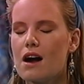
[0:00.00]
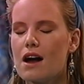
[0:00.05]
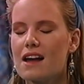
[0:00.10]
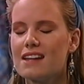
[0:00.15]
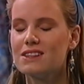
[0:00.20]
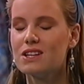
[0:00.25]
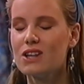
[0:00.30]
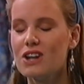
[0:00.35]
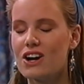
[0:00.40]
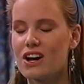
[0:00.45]

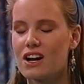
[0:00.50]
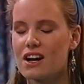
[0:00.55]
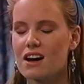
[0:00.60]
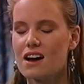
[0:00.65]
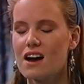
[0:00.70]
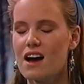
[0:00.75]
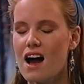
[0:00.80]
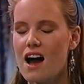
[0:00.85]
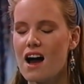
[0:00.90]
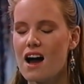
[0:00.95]
Hey, look.
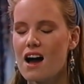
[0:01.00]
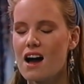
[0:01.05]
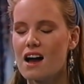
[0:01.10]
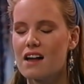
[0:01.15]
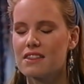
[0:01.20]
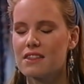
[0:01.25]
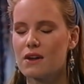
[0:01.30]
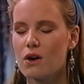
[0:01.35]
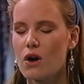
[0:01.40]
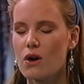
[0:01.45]

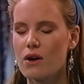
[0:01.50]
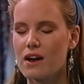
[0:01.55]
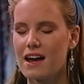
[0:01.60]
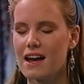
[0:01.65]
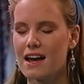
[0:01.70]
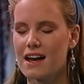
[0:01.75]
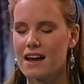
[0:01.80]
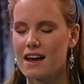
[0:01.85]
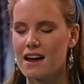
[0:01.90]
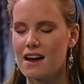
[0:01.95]
They're
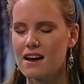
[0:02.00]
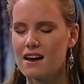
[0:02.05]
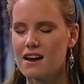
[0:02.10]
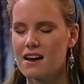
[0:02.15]
okay.